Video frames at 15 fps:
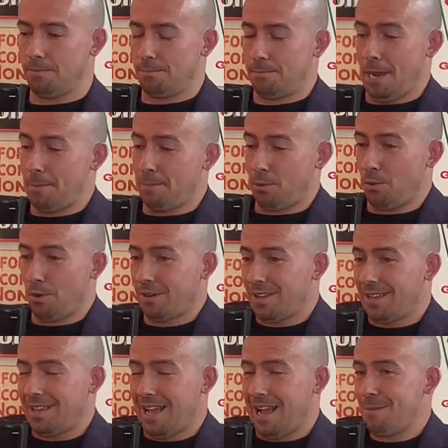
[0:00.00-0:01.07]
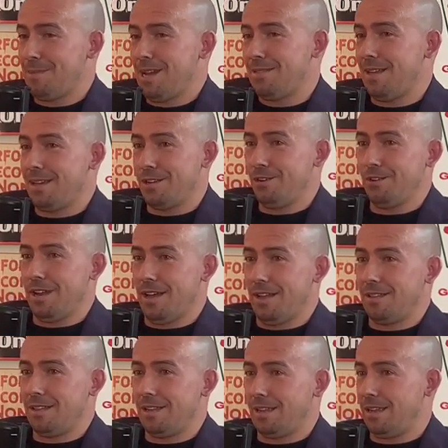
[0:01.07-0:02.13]
Paperwork, like I'm not that good at,
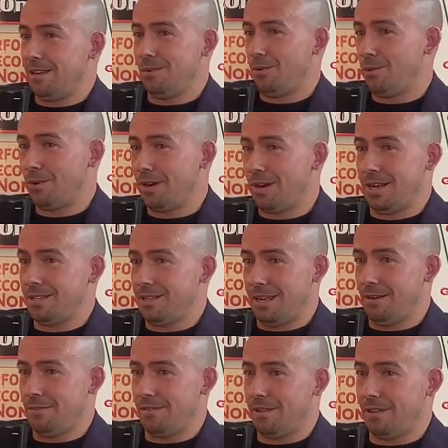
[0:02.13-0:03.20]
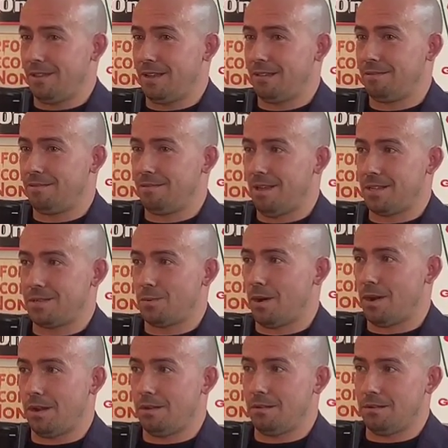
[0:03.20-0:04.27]
like in organizing everything. Like that's
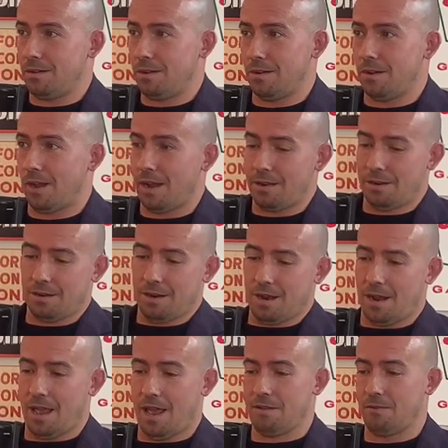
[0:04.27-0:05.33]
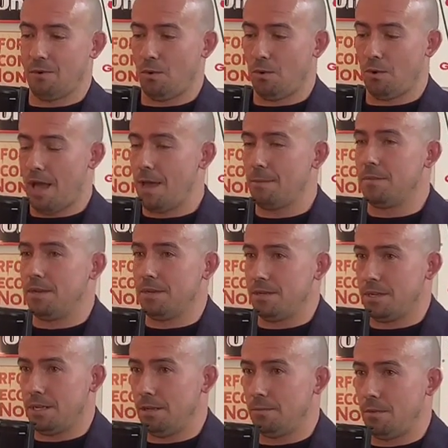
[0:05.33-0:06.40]
why, you know, I have a whole admin
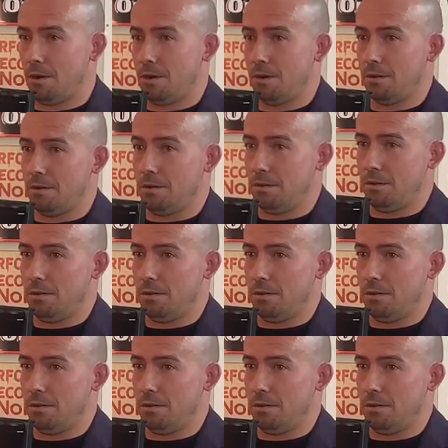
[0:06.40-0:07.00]
team on